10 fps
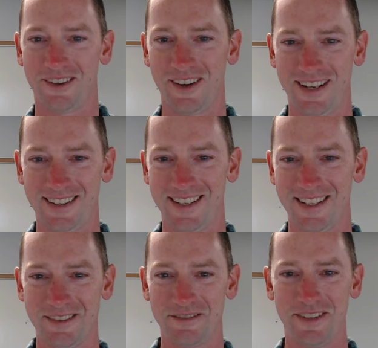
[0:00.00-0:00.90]
right? They
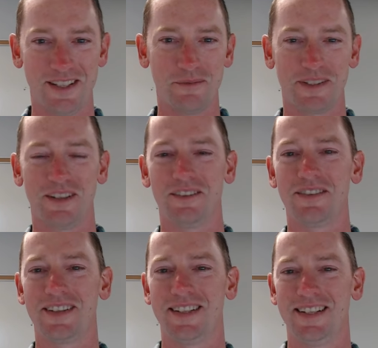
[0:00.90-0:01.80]
can feed
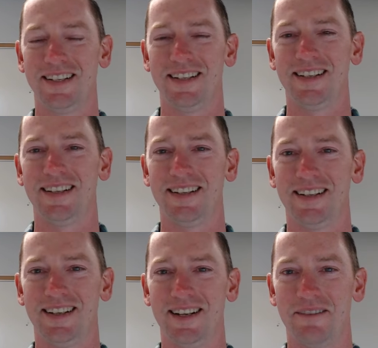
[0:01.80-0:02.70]
themselves.
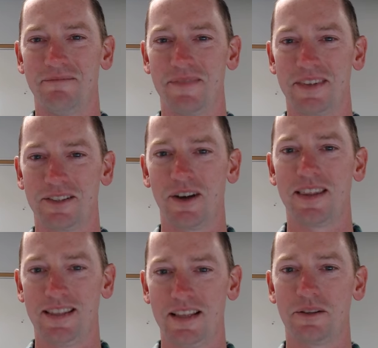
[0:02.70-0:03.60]
Um, so I
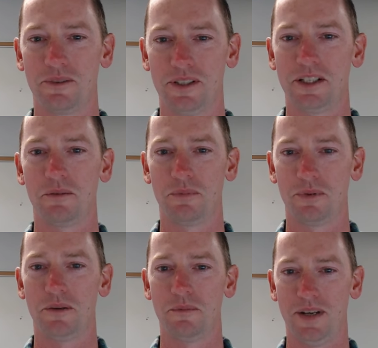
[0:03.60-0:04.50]
think that's a really good
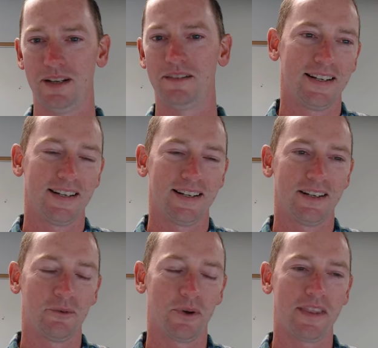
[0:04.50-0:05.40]
point you made.
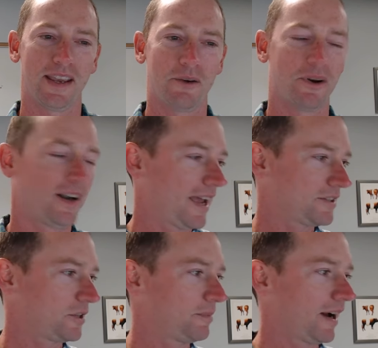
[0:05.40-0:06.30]
One thing I wanted to ask
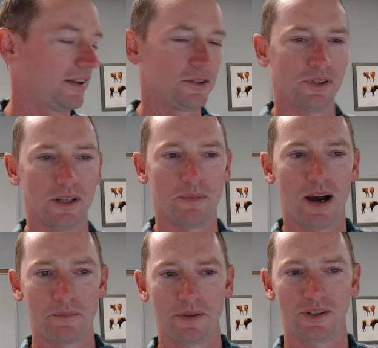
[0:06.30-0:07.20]
you about, it's really
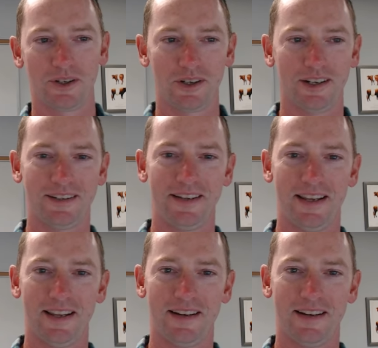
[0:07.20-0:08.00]
popular in